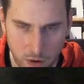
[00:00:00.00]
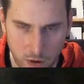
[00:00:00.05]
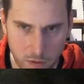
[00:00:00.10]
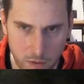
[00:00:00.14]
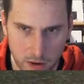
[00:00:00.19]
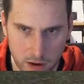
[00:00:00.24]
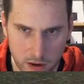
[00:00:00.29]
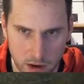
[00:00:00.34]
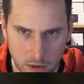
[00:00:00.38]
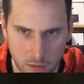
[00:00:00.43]
Where
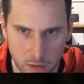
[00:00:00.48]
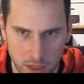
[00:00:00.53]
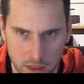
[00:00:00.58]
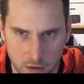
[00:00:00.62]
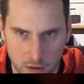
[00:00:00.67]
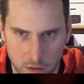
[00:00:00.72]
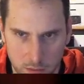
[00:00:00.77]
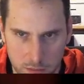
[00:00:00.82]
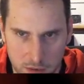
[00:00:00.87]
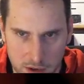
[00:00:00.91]
we are with
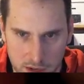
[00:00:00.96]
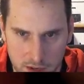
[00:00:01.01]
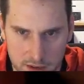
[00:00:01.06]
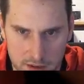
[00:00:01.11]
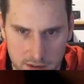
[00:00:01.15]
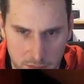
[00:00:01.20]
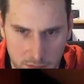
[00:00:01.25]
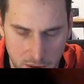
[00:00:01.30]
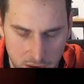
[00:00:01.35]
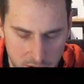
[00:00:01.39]
the
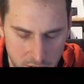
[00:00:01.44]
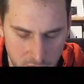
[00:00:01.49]
reptilians, I painted a